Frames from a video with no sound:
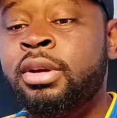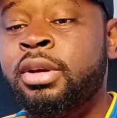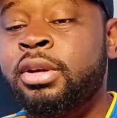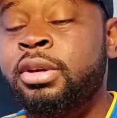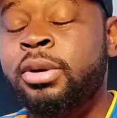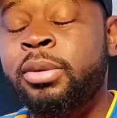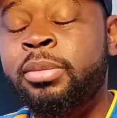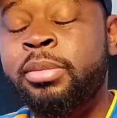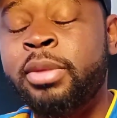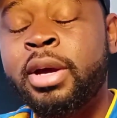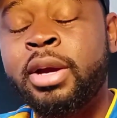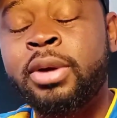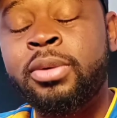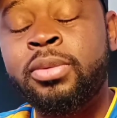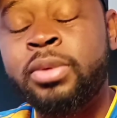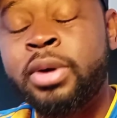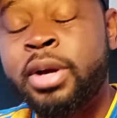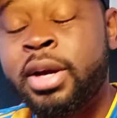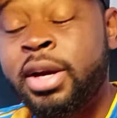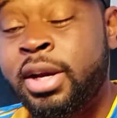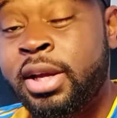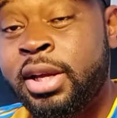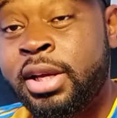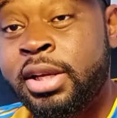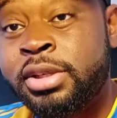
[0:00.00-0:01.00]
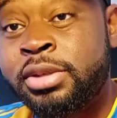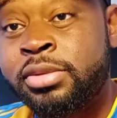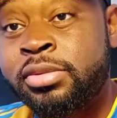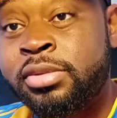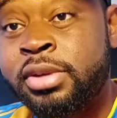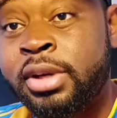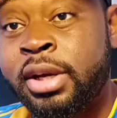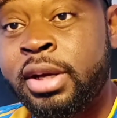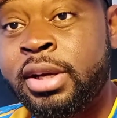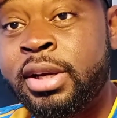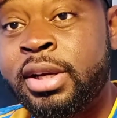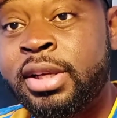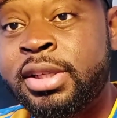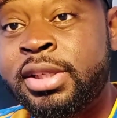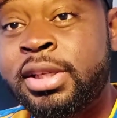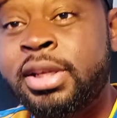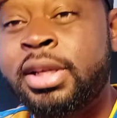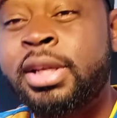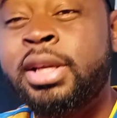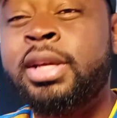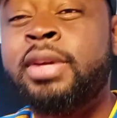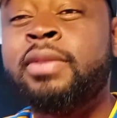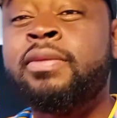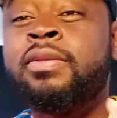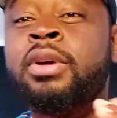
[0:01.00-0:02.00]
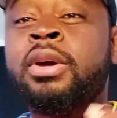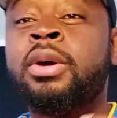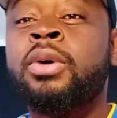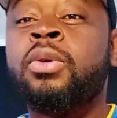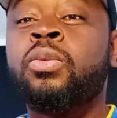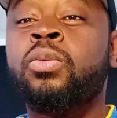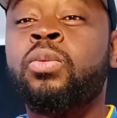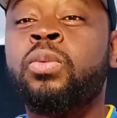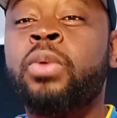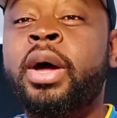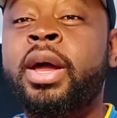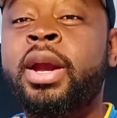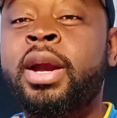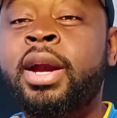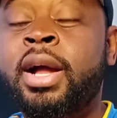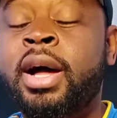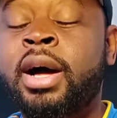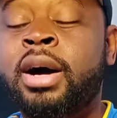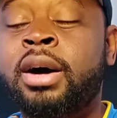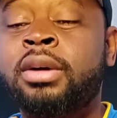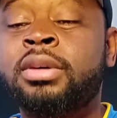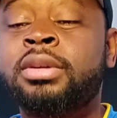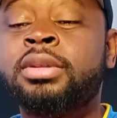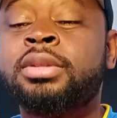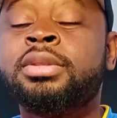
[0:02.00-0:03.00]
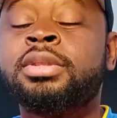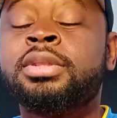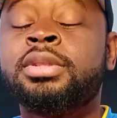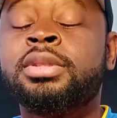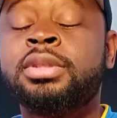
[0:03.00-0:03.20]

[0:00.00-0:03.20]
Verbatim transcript: No matter what it is you're trying to achieve, write it out.